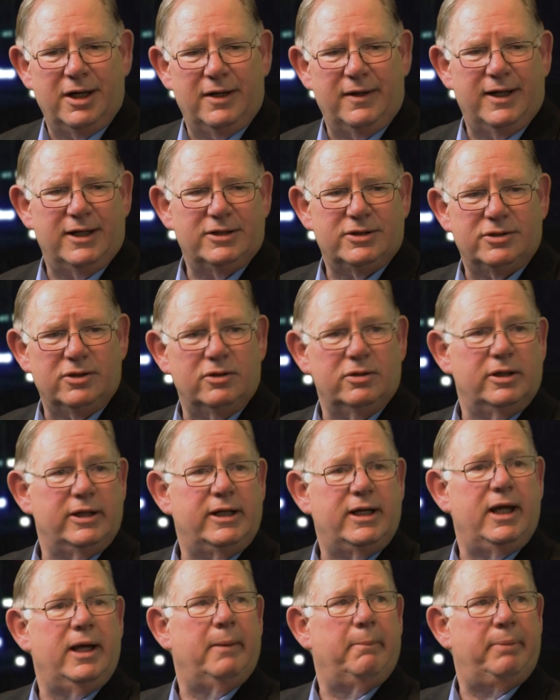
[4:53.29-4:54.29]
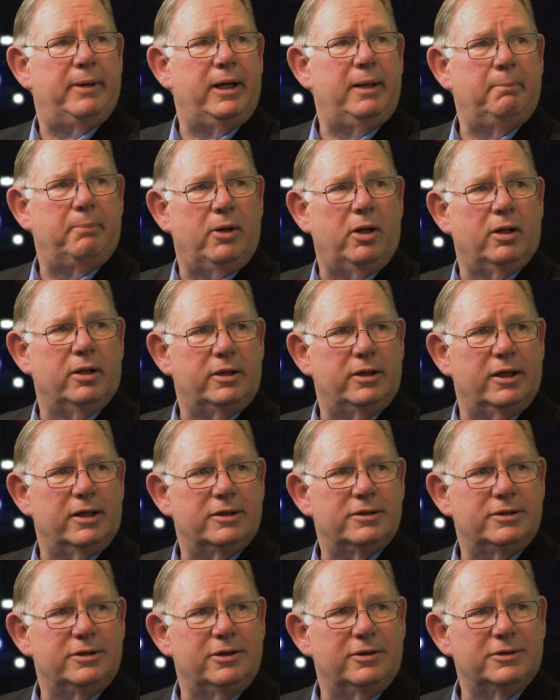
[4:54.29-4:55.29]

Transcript: and that's certainly campaign politics.